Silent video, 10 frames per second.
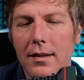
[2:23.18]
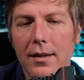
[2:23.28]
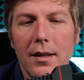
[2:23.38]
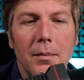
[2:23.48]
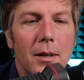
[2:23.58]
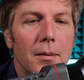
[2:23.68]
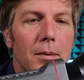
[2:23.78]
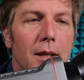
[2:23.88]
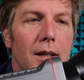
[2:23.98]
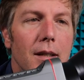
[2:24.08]
it's going to be a
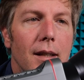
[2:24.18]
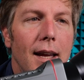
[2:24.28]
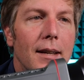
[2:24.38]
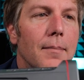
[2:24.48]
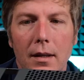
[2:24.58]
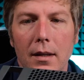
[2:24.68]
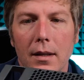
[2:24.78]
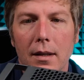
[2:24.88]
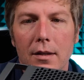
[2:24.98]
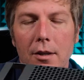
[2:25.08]
pretty good light.
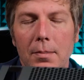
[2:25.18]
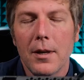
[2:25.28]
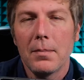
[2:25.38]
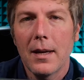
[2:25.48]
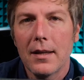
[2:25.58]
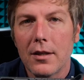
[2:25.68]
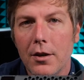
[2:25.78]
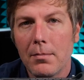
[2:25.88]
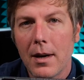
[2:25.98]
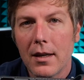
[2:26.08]
Let's open up that
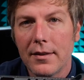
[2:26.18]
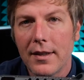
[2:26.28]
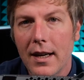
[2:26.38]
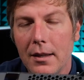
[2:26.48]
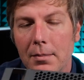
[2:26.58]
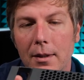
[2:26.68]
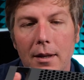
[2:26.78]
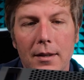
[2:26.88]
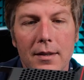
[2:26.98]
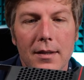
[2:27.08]
dome modifier, put
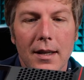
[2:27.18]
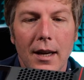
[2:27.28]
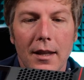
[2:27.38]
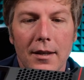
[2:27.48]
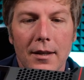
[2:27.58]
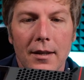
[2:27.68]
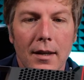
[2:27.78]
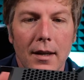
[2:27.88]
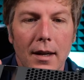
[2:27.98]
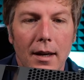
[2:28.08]
all this together.
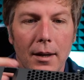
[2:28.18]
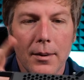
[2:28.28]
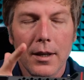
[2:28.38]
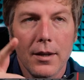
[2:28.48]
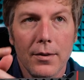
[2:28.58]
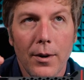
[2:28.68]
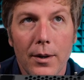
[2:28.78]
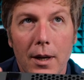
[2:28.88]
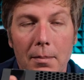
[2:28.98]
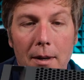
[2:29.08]
We're going to throw it
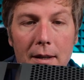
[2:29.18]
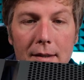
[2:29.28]
up on a